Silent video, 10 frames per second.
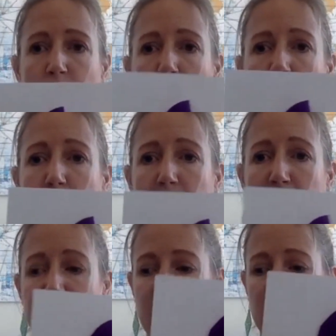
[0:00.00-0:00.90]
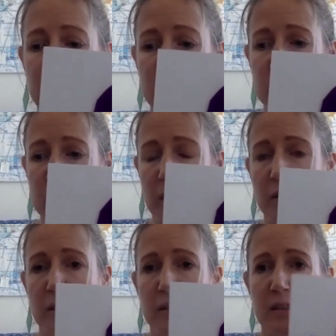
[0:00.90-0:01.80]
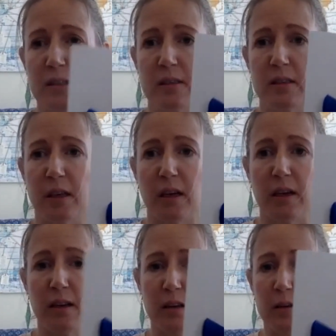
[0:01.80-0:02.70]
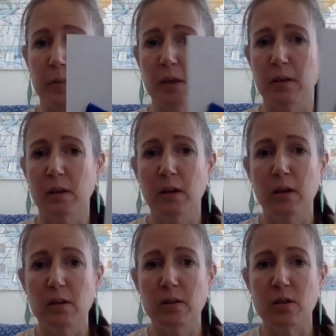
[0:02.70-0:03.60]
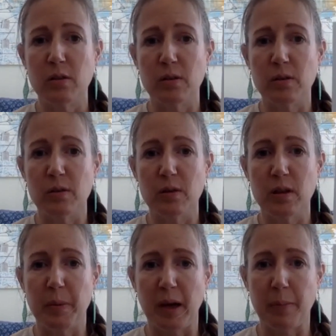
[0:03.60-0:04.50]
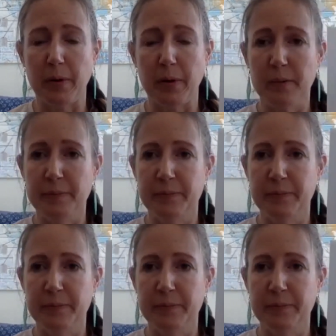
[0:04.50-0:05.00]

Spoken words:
on my flowers and then sticking them to the paper.